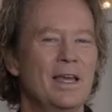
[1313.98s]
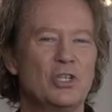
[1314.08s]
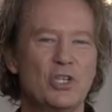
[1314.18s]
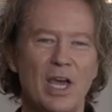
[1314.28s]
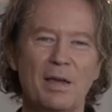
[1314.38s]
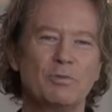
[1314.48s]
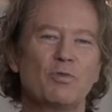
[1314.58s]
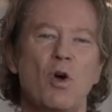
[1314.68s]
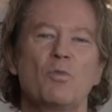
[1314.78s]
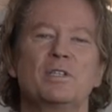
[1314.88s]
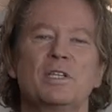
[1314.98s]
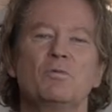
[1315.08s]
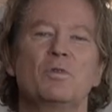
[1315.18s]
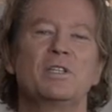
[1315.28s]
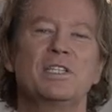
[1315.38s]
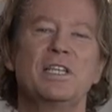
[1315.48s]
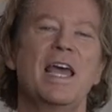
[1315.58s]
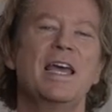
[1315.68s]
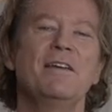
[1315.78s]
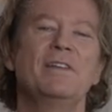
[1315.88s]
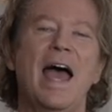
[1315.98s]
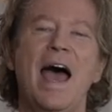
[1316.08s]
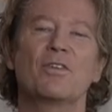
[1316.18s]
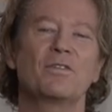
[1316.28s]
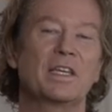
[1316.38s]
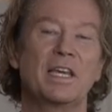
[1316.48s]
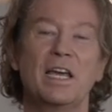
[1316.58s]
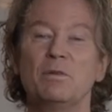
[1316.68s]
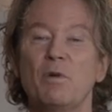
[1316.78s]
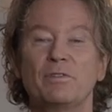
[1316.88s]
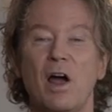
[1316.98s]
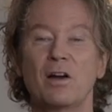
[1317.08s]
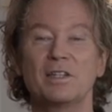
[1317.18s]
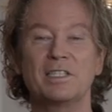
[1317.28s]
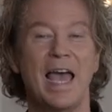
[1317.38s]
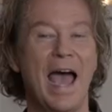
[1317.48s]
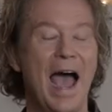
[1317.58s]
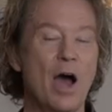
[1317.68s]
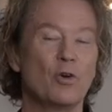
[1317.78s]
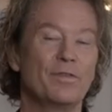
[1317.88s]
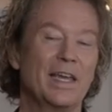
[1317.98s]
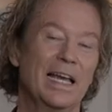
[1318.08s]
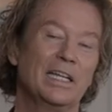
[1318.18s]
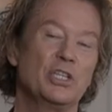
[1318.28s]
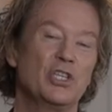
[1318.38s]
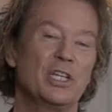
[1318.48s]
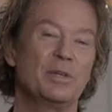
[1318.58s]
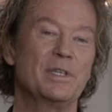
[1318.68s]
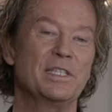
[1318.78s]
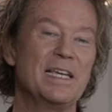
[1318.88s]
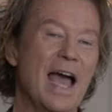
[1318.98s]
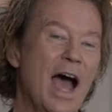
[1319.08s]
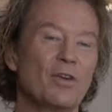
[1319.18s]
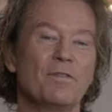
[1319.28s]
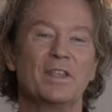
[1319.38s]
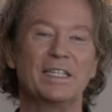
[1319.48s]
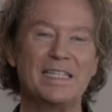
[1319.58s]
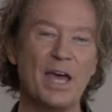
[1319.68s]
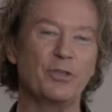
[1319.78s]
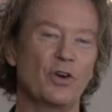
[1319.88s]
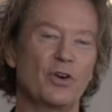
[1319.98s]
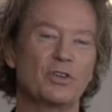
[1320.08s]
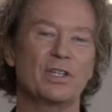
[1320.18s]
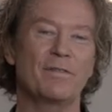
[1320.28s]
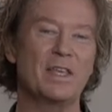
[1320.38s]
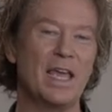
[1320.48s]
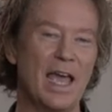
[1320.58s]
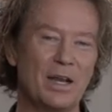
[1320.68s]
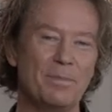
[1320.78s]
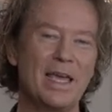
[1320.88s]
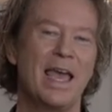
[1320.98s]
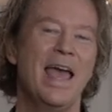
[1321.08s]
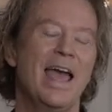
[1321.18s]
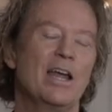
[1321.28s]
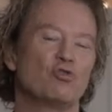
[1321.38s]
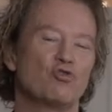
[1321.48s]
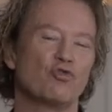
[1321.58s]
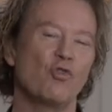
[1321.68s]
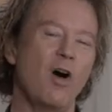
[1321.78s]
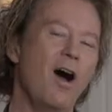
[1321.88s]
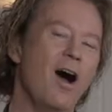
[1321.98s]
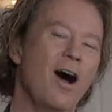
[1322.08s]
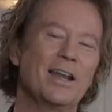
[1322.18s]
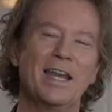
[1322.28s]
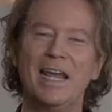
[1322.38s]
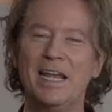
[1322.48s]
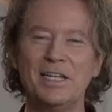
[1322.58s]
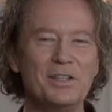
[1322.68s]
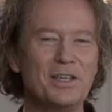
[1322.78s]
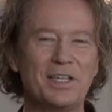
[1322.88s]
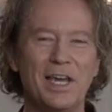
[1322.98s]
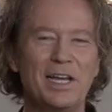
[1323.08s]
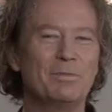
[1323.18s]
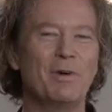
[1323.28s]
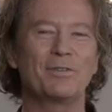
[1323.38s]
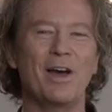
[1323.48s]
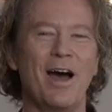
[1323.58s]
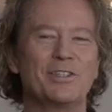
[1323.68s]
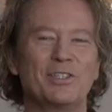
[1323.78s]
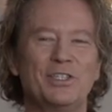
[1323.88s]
James Robison was saved out of the kingdom of darkness, out of illegitimacy, out of the death curse of the enemy, and drawn into the kingdom of God's